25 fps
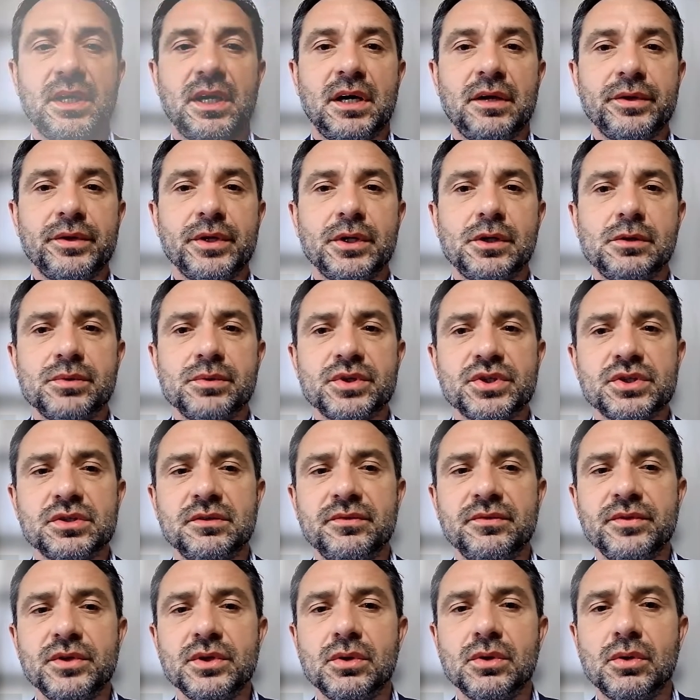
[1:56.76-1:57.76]
Although we
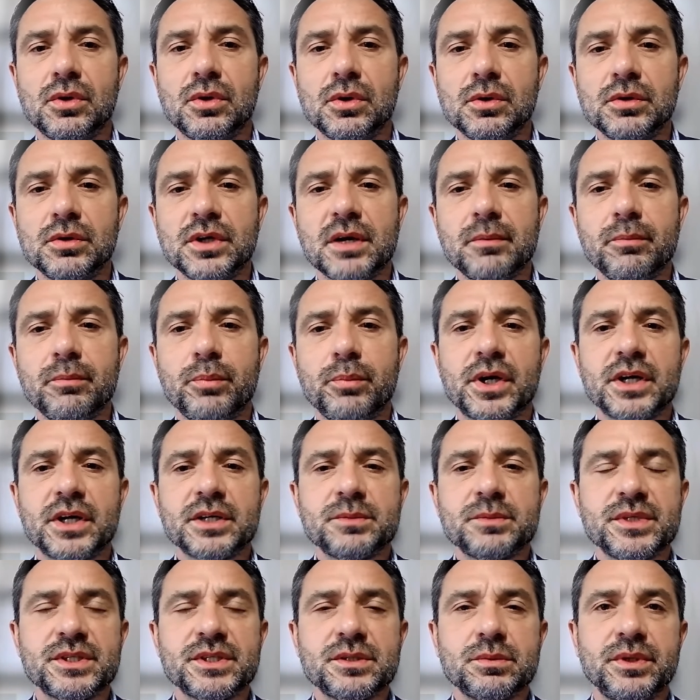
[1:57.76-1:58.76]
should view all
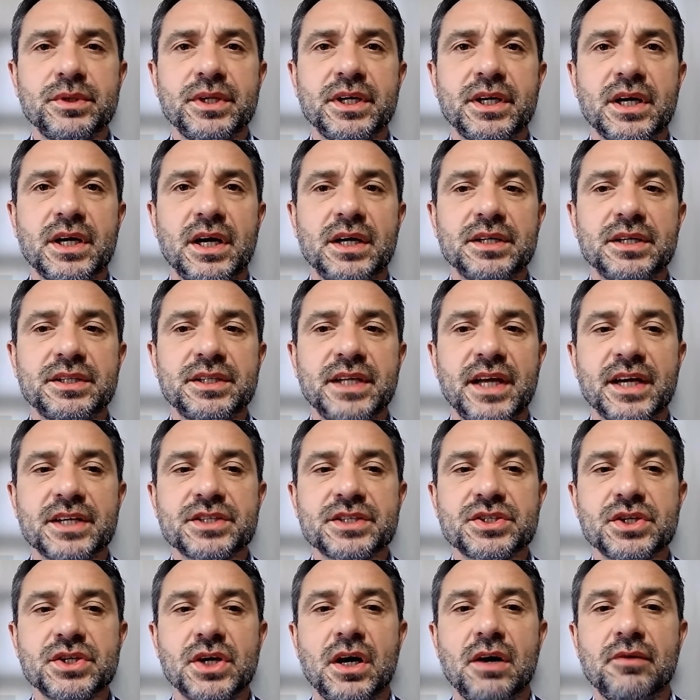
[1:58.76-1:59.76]
compartments with the
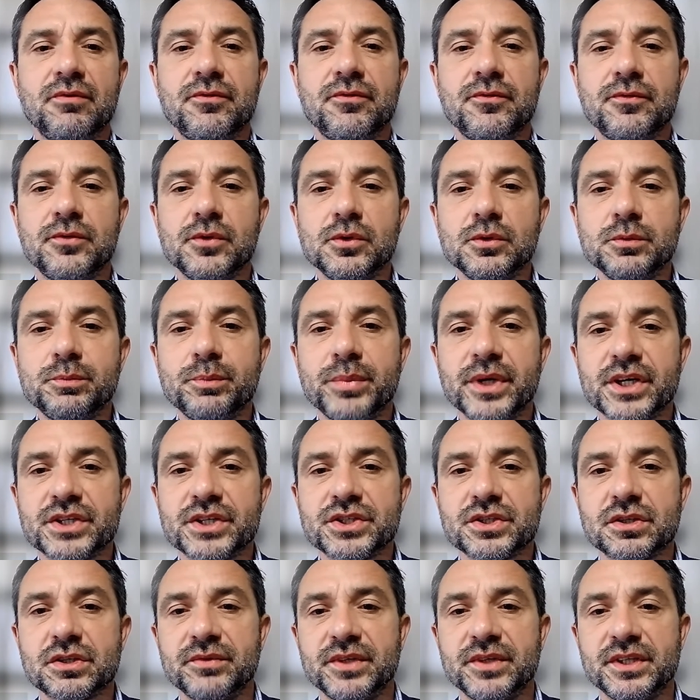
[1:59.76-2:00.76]
context of full
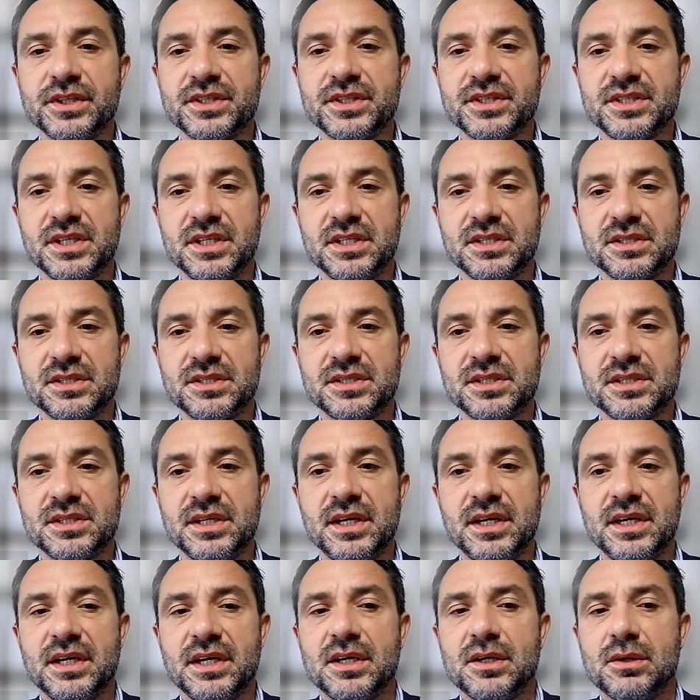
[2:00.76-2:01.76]
picture of the disease,
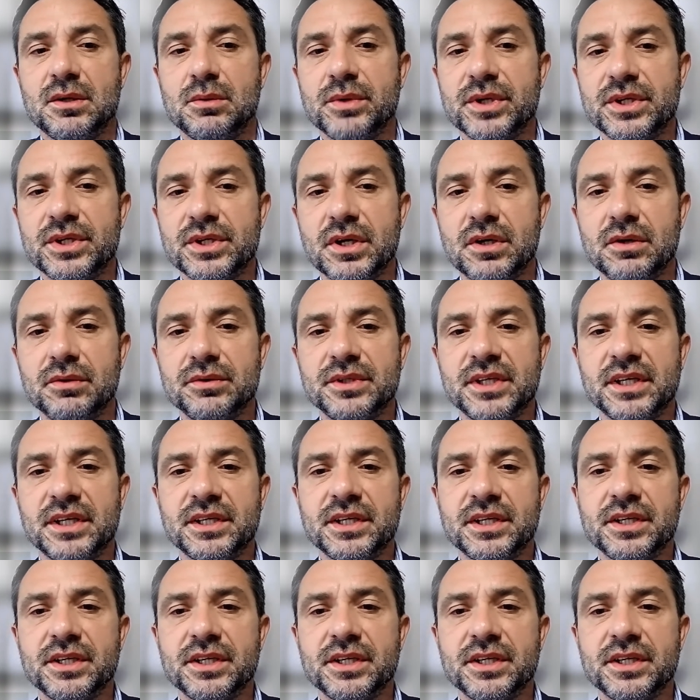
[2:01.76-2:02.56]
we know that